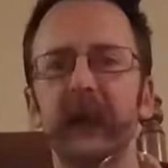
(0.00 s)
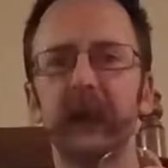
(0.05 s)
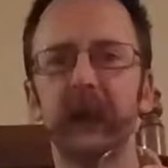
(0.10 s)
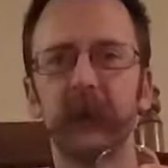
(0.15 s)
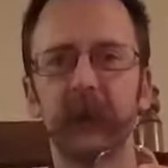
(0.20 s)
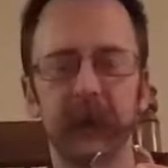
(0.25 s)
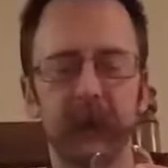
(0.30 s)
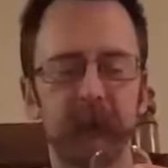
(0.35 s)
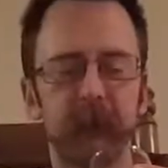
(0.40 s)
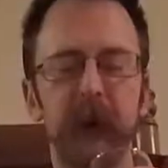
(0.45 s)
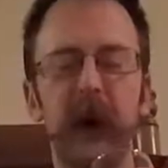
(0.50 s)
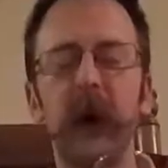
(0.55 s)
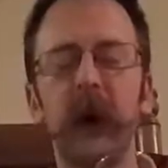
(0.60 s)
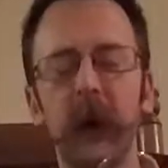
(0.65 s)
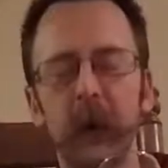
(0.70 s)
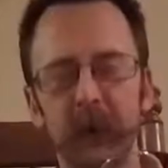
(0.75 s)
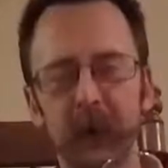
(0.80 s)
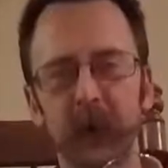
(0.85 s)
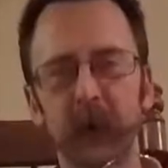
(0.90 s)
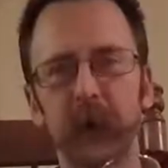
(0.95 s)
Like
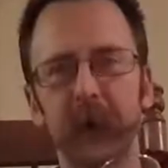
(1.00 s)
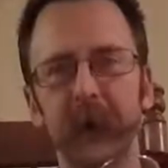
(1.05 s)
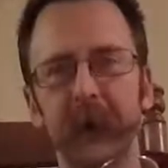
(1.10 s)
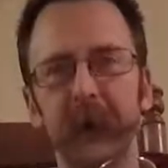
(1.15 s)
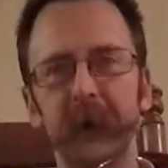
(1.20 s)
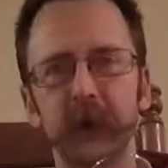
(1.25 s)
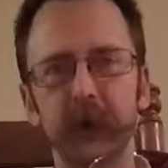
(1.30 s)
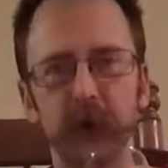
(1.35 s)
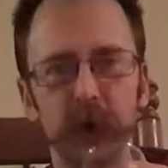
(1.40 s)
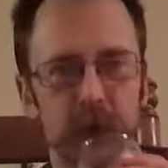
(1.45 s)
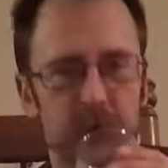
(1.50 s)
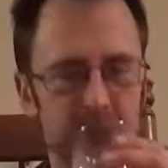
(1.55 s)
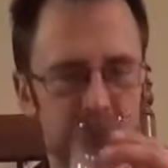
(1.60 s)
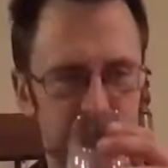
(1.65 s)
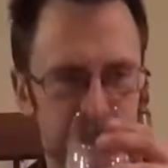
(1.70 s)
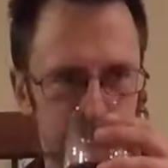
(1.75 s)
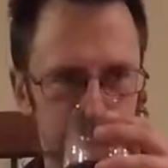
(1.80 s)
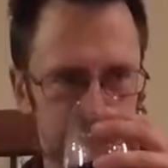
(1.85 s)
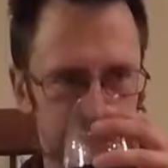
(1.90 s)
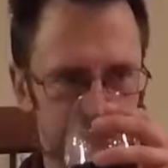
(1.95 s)
pomegranate
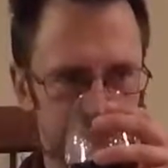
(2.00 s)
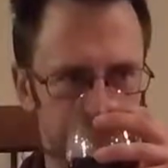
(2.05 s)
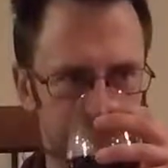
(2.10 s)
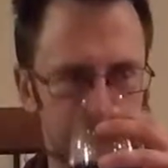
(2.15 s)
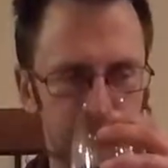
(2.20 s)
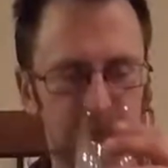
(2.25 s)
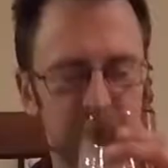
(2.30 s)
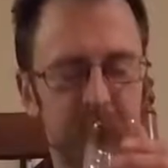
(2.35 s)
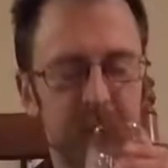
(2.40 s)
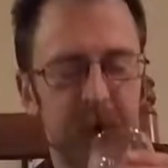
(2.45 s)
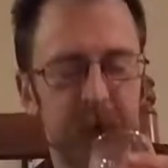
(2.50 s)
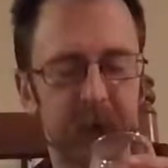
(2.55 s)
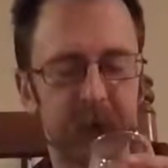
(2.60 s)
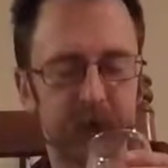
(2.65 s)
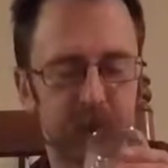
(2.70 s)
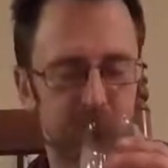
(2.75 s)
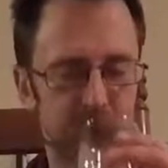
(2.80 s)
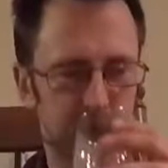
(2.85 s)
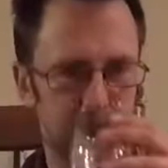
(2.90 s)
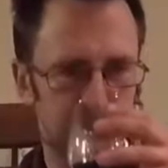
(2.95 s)
juice. It's very
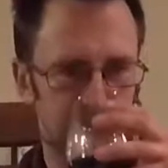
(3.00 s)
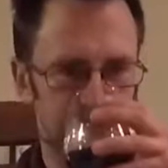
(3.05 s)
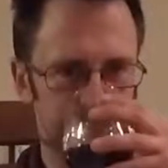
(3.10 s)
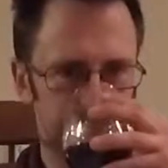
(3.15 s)
fruity.